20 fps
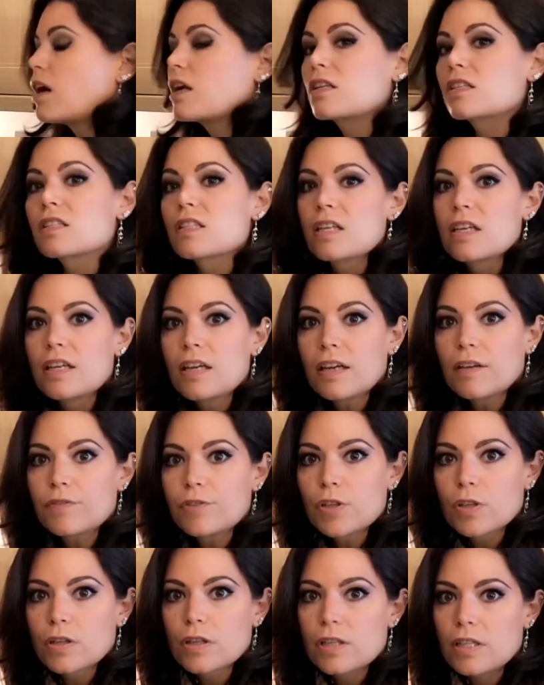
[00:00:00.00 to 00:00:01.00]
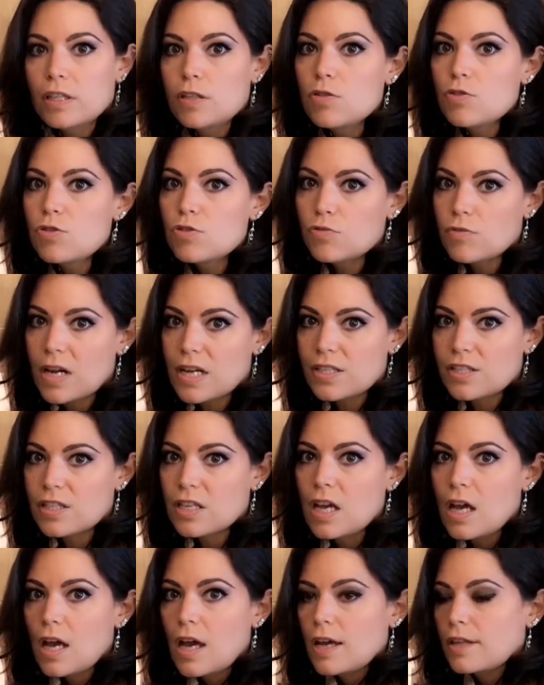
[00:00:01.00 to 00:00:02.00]
Honestly, if you're in a huge rush,
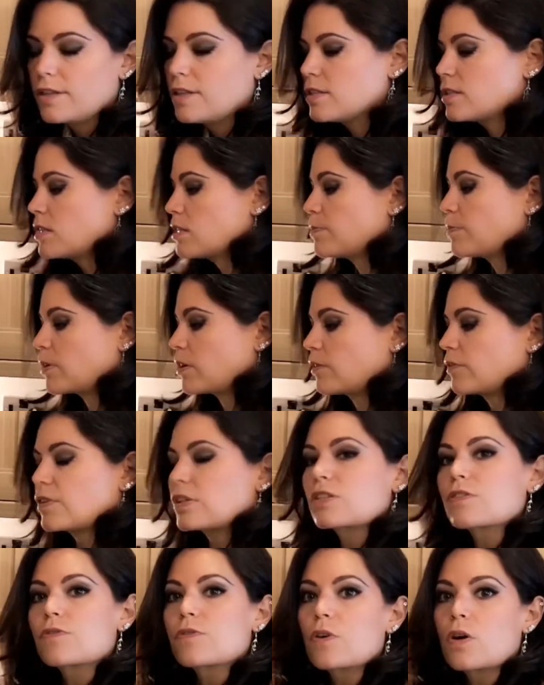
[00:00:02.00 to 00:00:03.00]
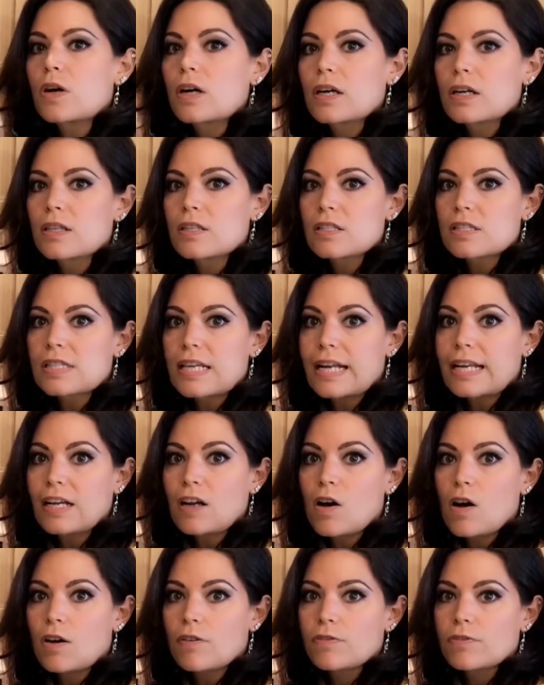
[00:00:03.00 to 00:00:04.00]
this is perfect for
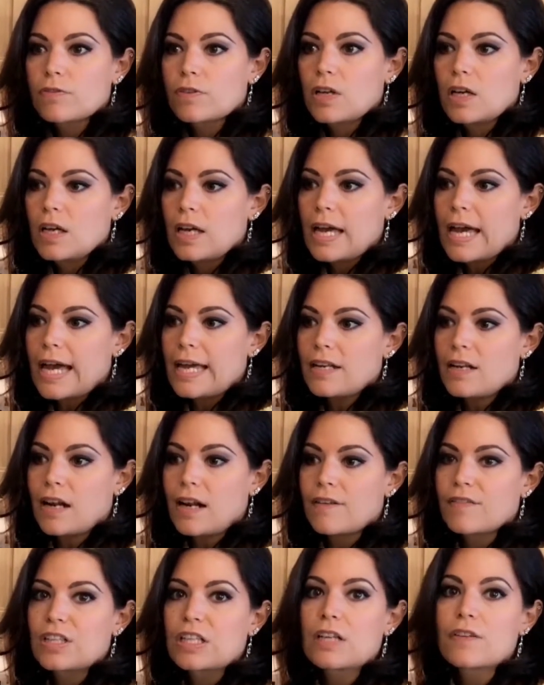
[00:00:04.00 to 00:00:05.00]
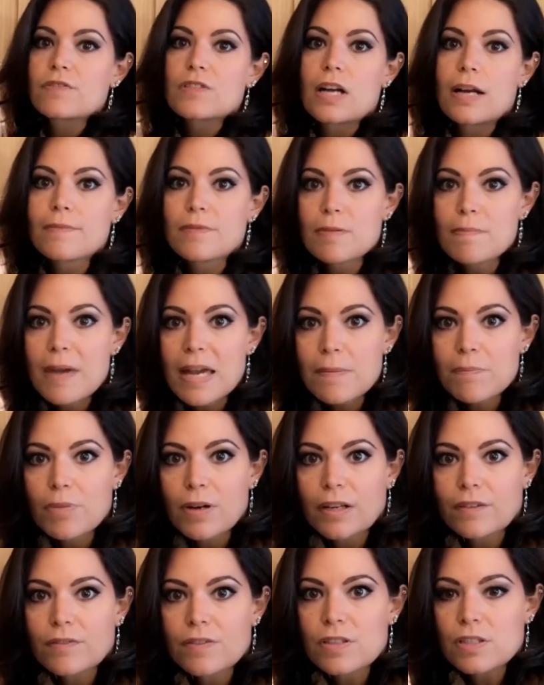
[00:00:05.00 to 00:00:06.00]
setting off and not having enough time to make
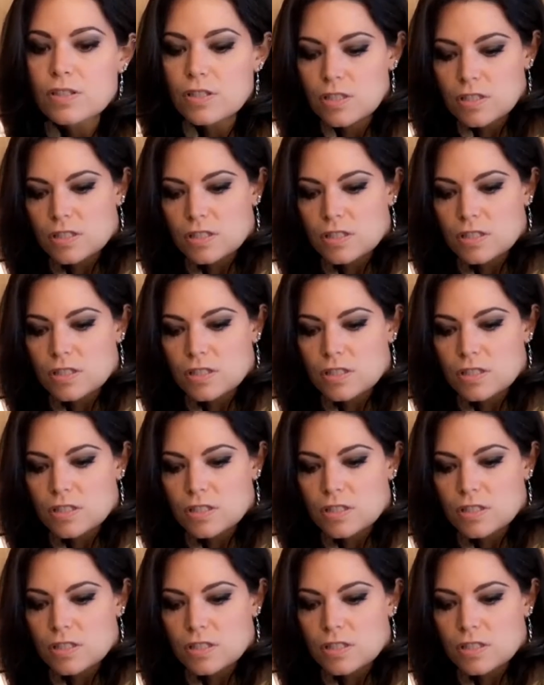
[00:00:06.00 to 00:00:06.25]
breakfast.